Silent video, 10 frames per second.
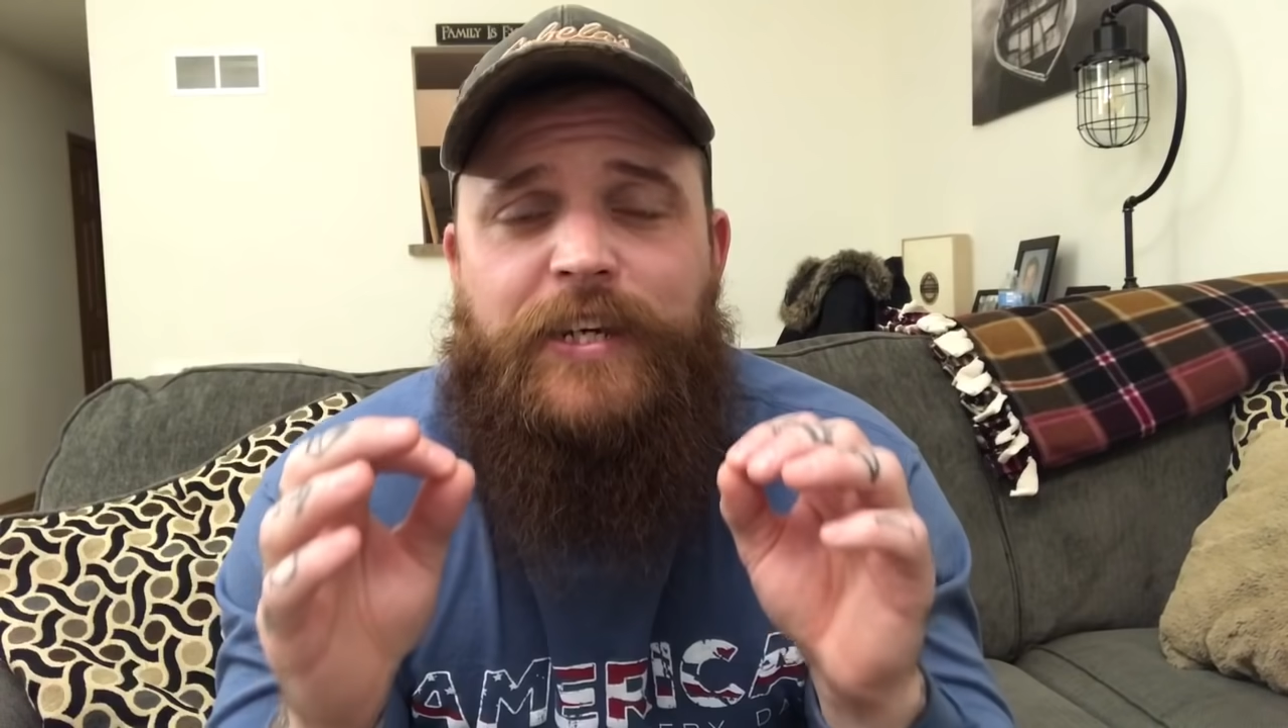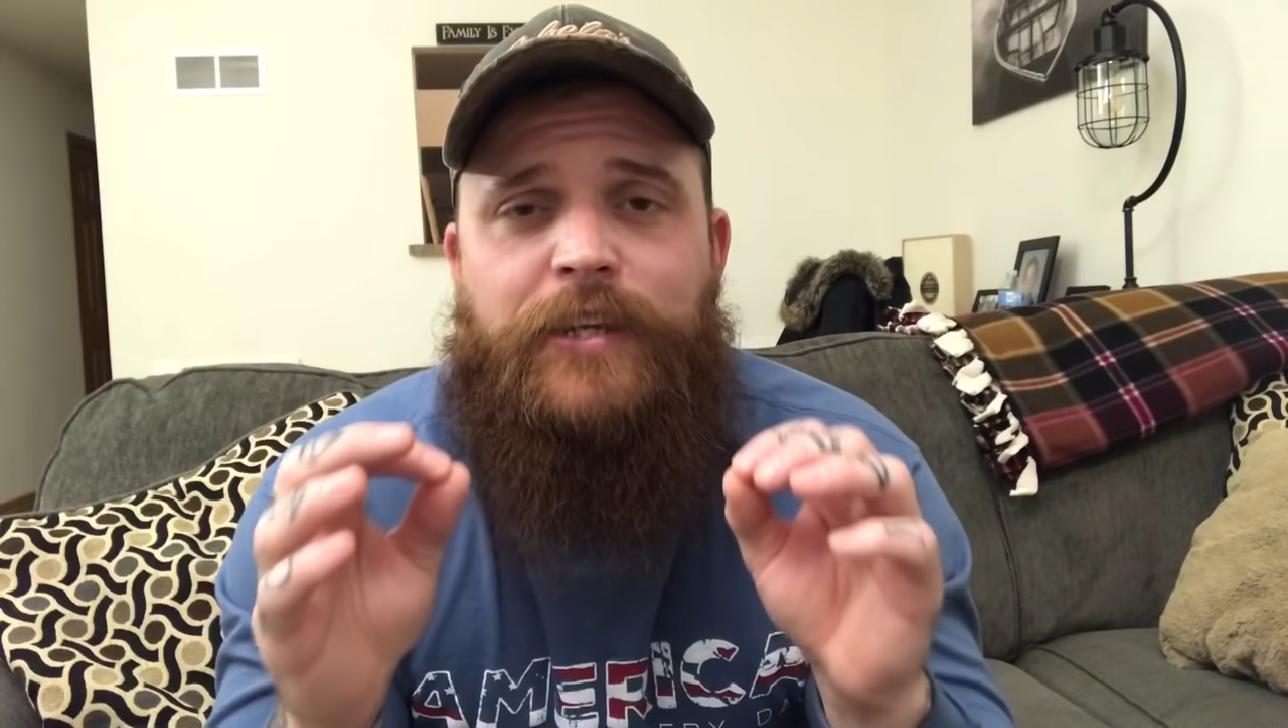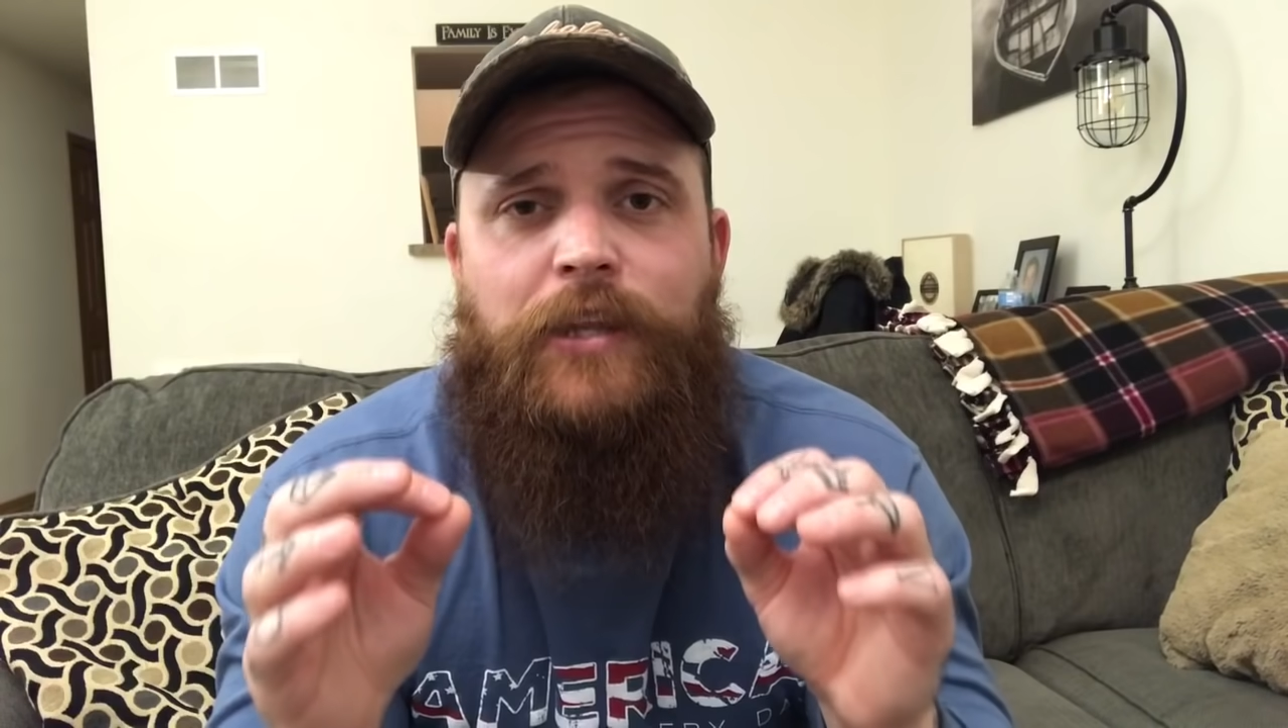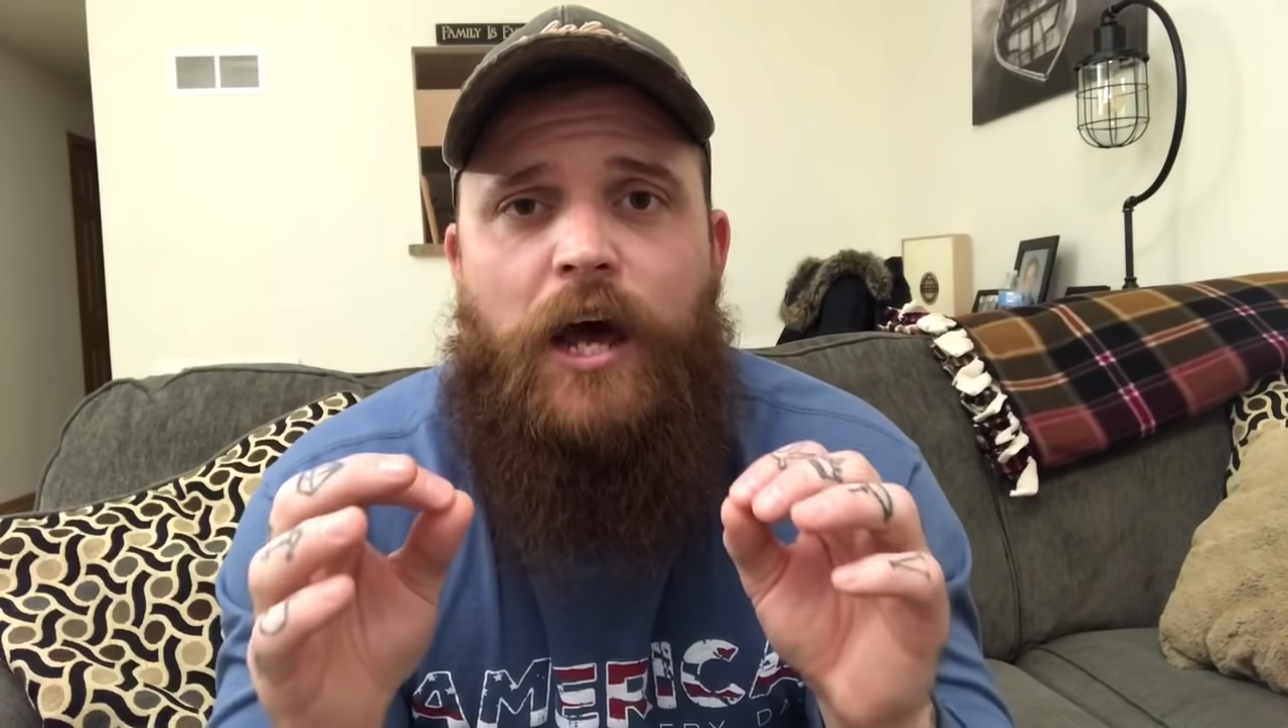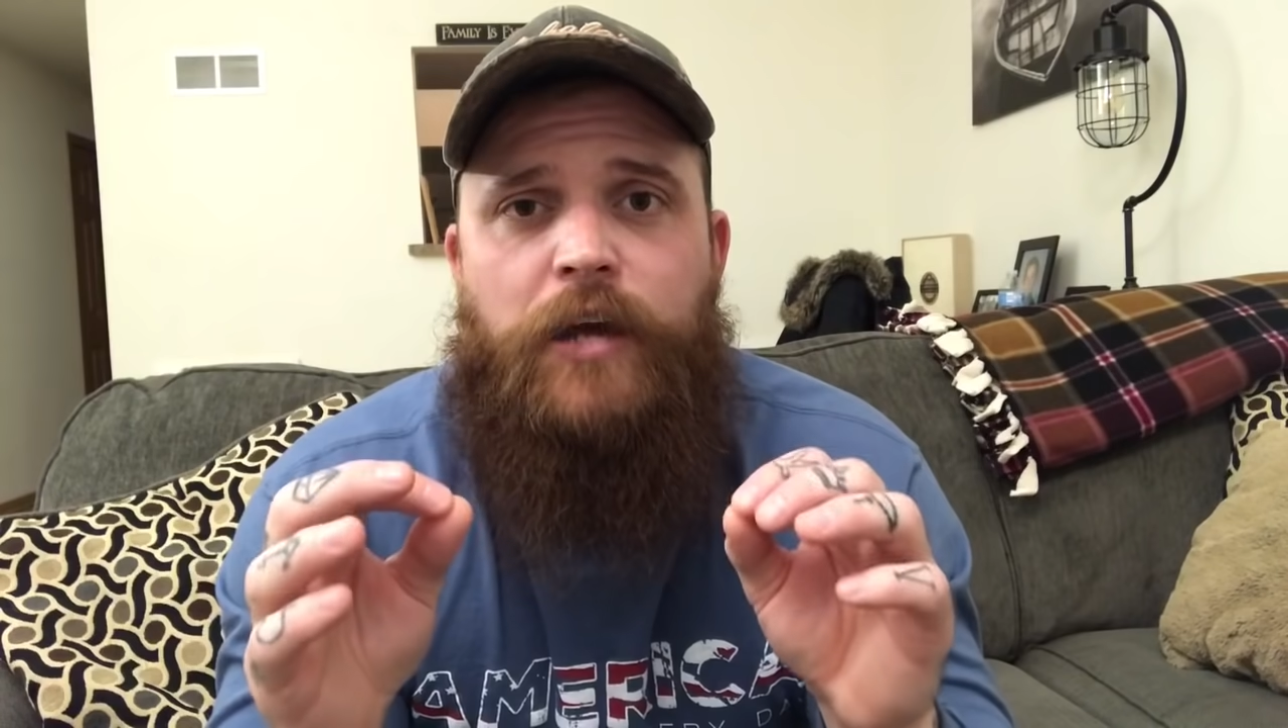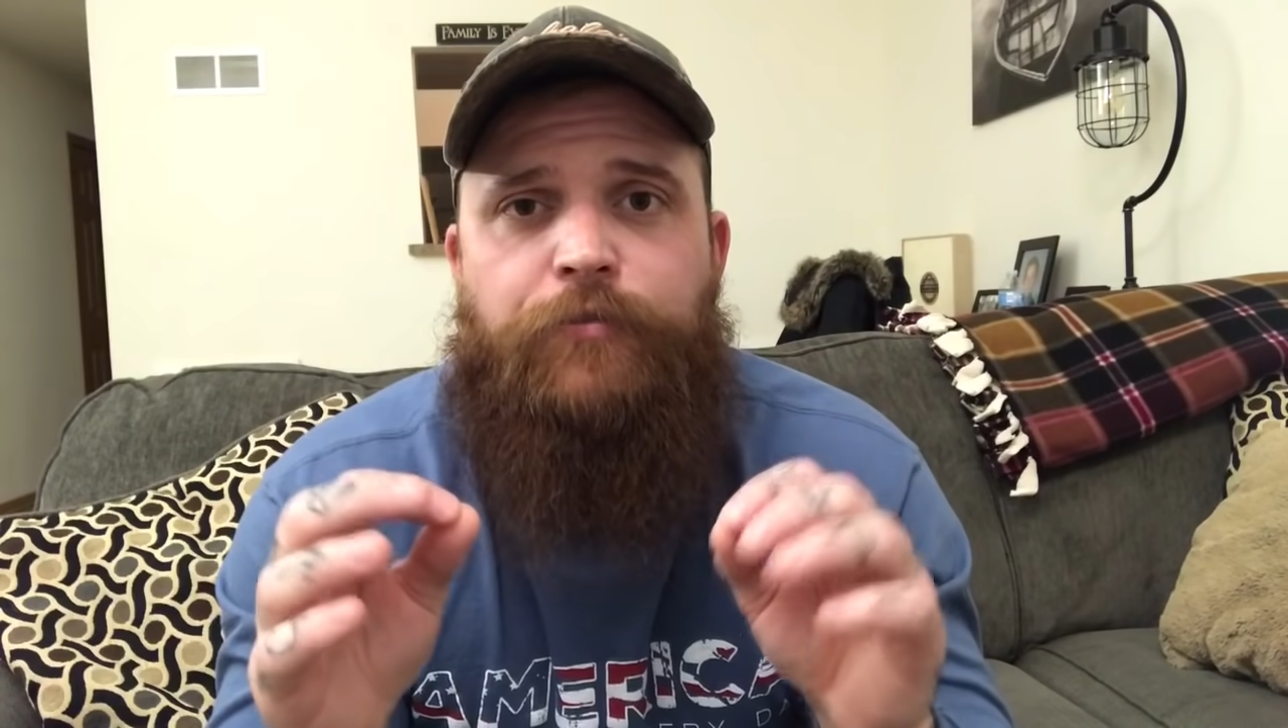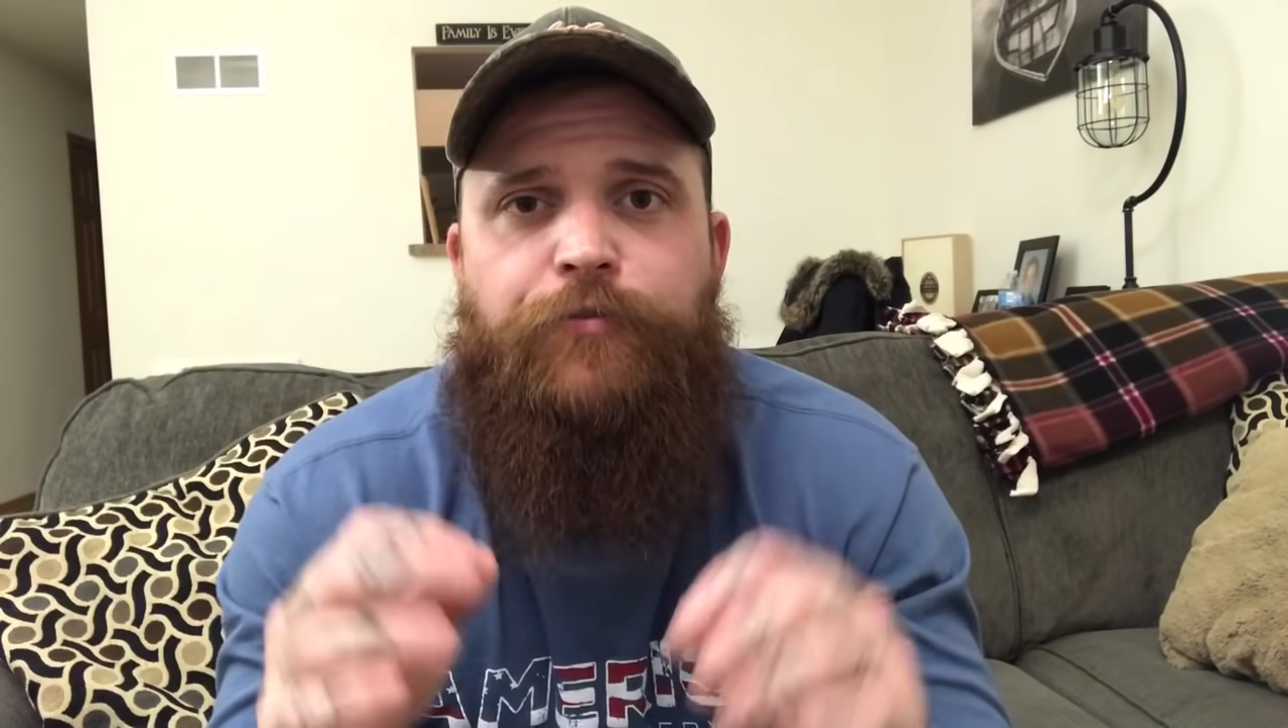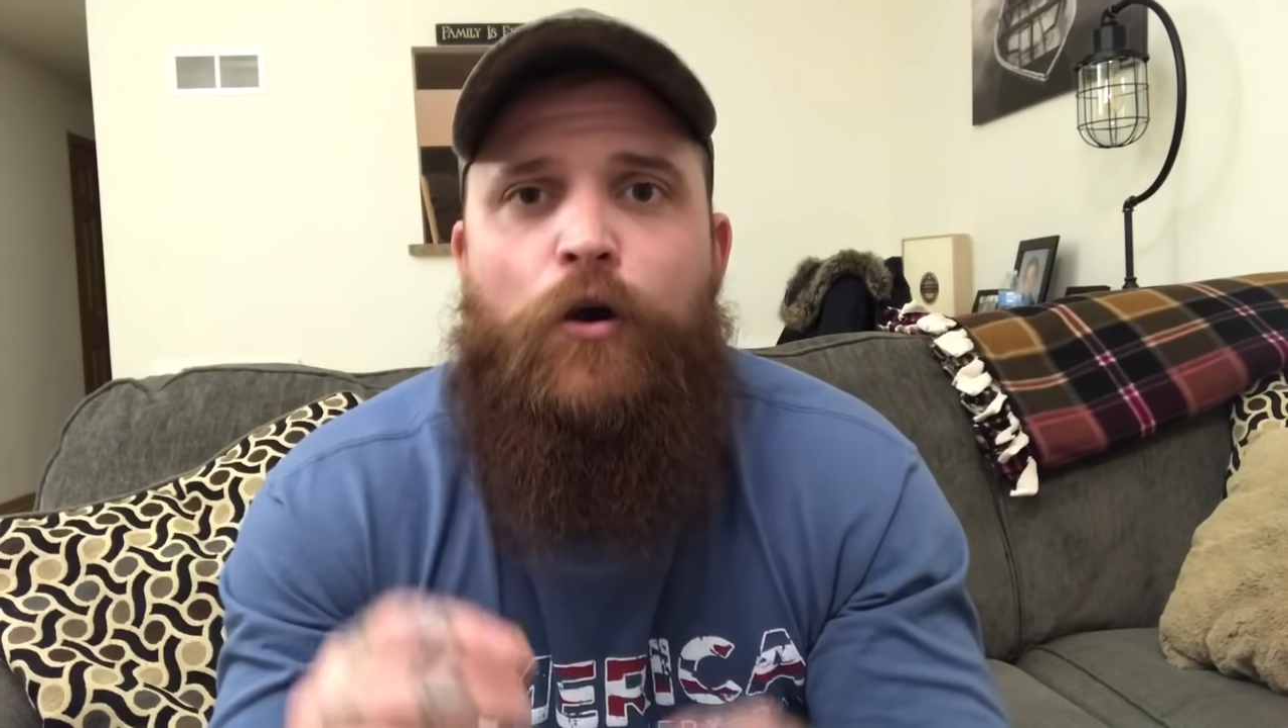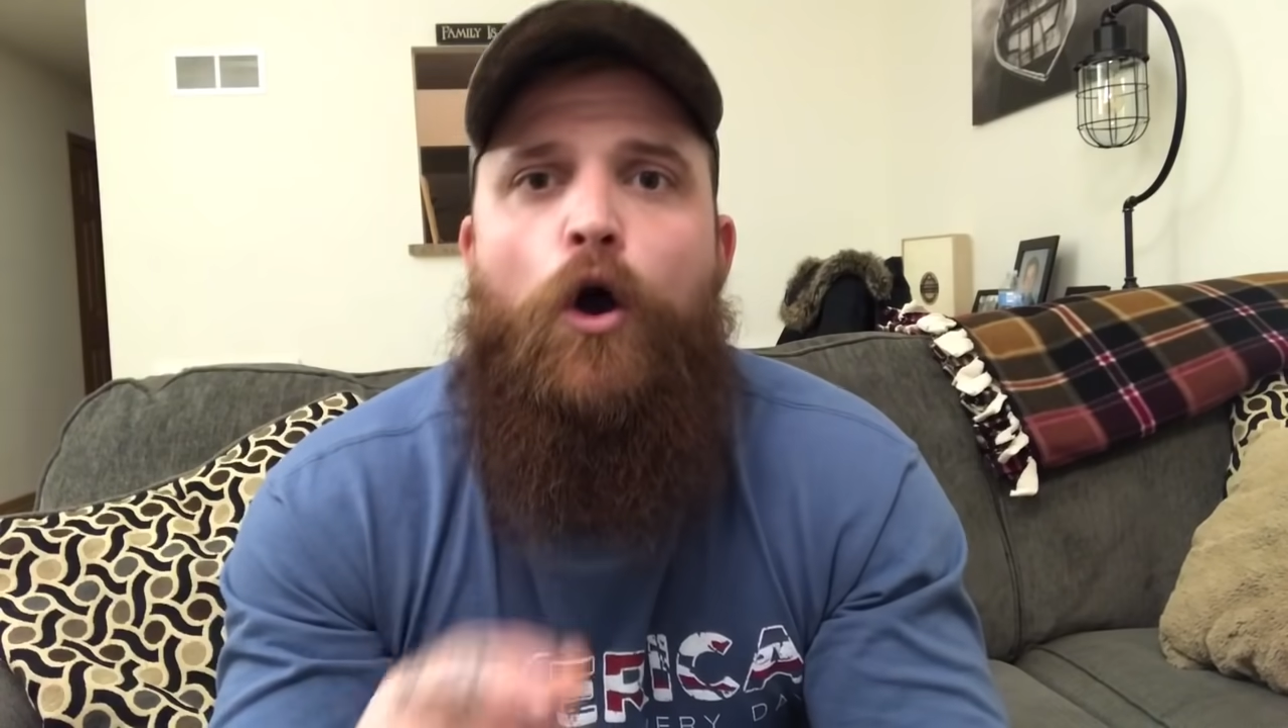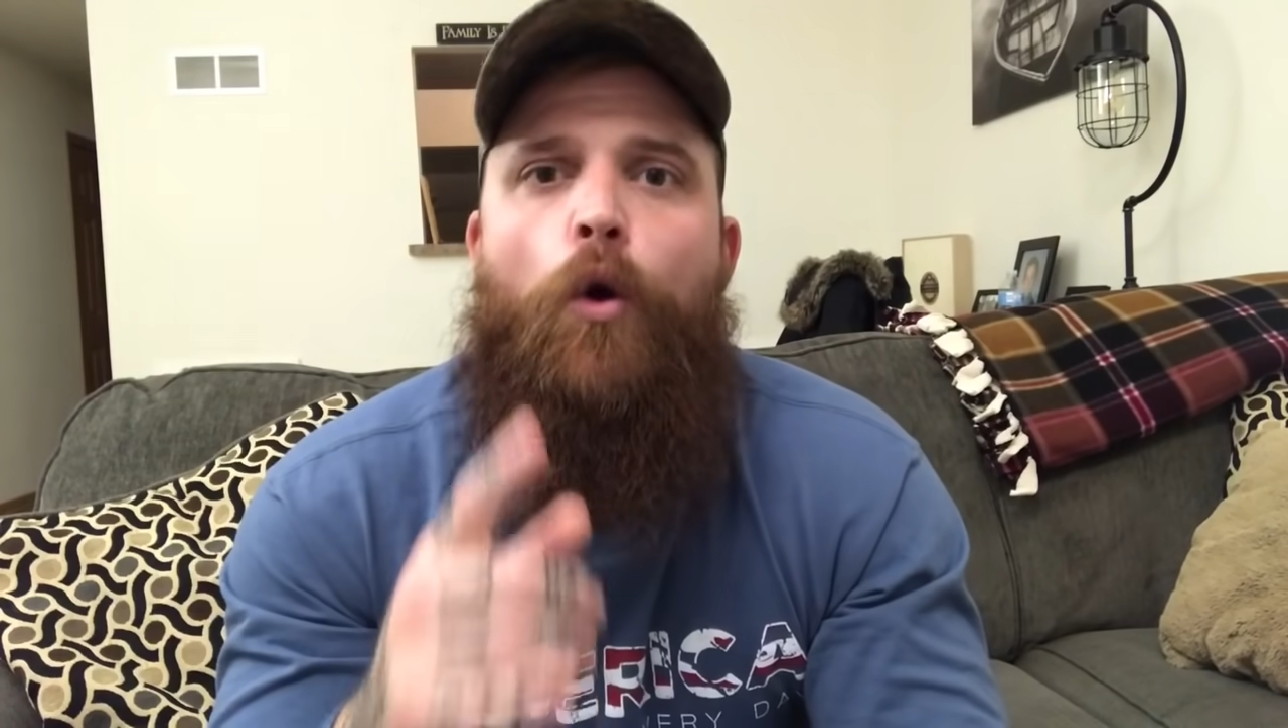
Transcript: in life.